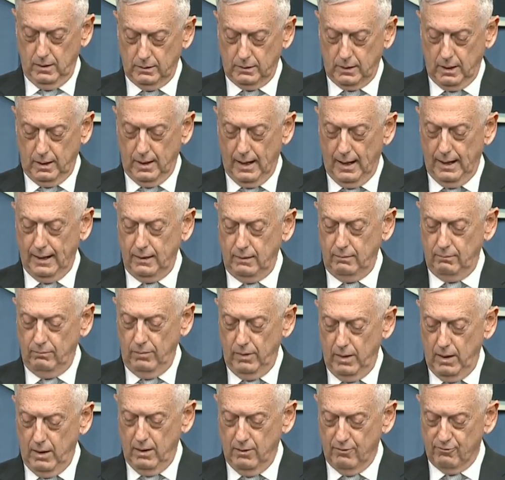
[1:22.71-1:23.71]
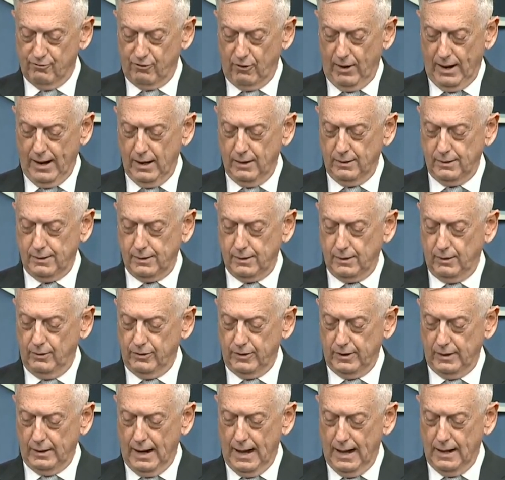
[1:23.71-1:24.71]
Tonight, France,
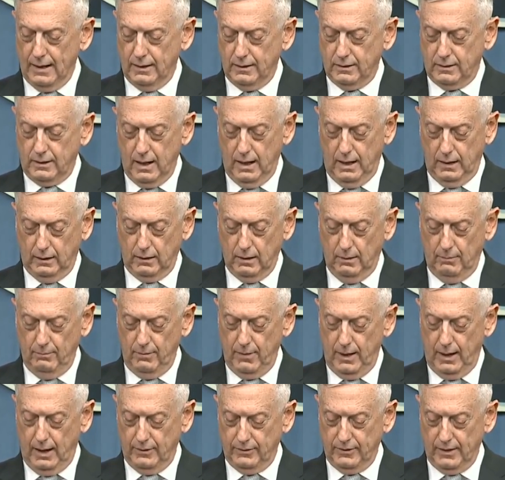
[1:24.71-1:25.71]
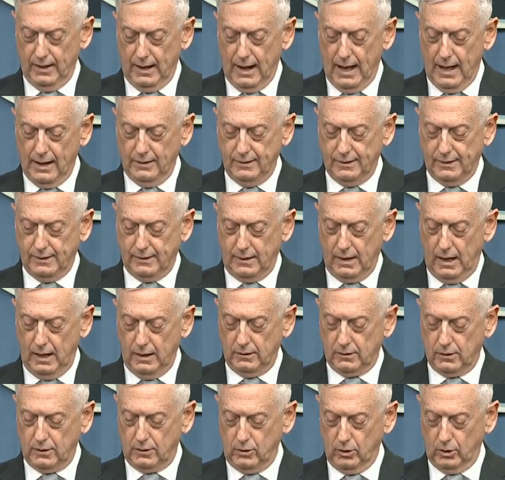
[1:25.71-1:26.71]
the United Kingdom, and the United
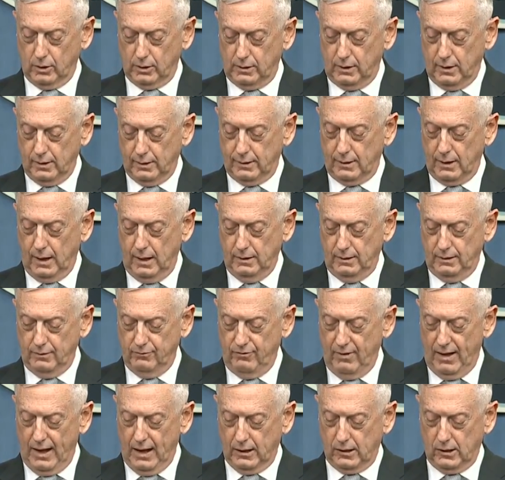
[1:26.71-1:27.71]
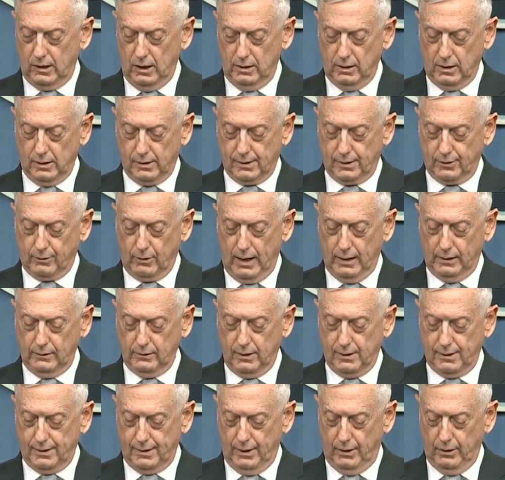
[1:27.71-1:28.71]
States took decisive action to strike
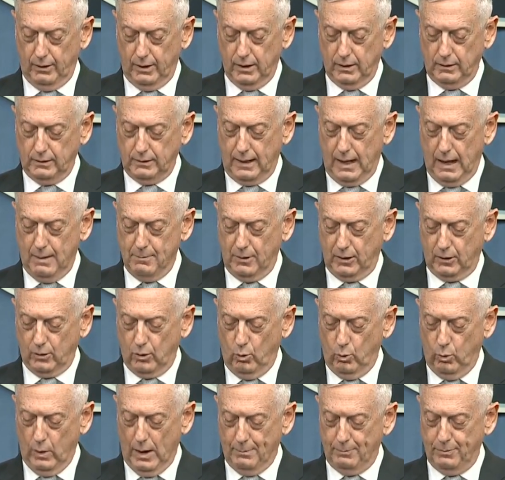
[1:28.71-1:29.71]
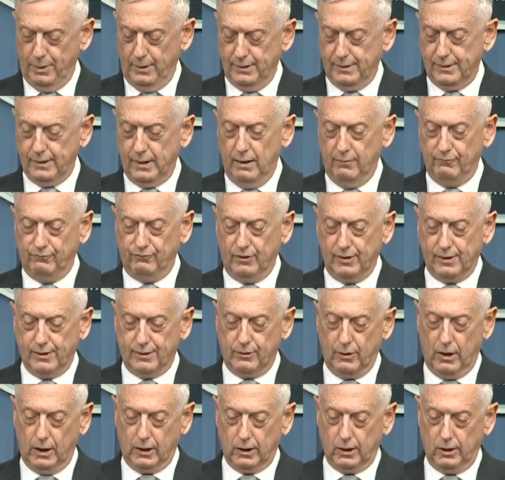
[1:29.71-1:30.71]
the Syrian chemical weapons
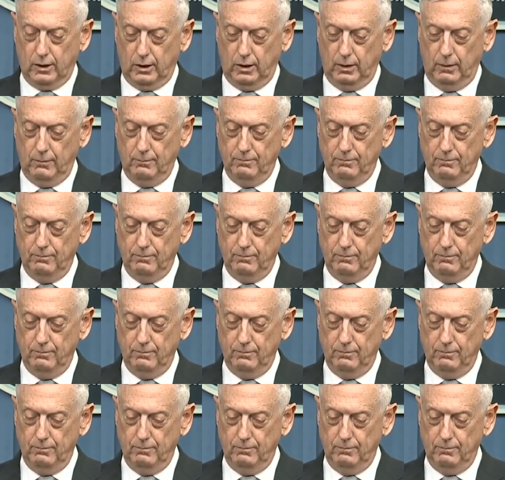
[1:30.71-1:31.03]
infrastructure.